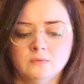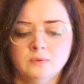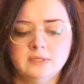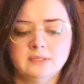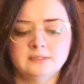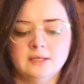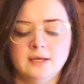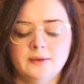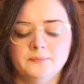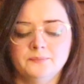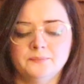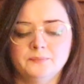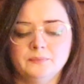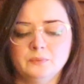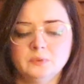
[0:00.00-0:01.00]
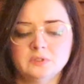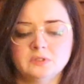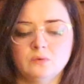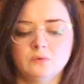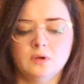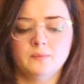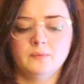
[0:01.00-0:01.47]
What is that? What's
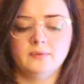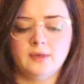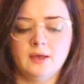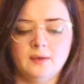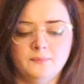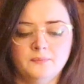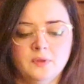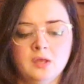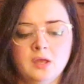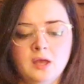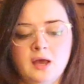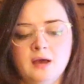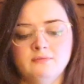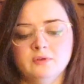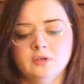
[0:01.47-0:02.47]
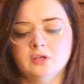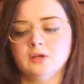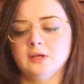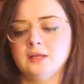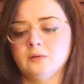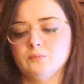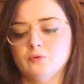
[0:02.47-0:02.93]
going on with that? I feel like
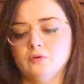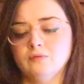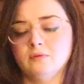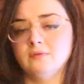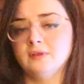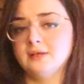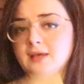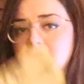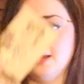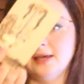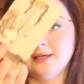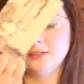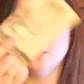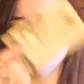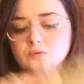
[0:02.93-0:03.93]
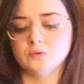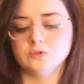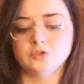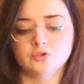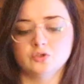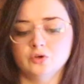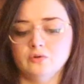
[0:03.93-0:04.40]
you're getting proof of that. Yeah, Ace of
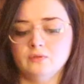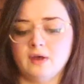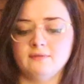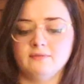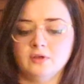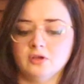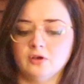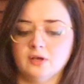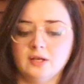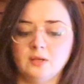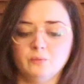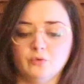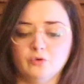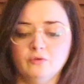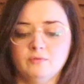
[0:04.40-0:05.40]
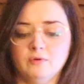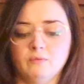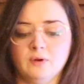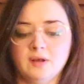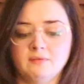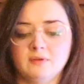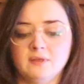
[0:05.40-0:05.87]
Swords, truth. I feel like you're getting proof of
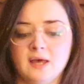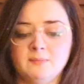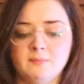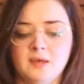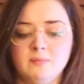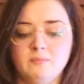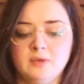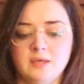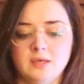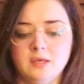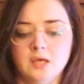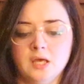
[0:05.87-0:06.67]
whatever that may be.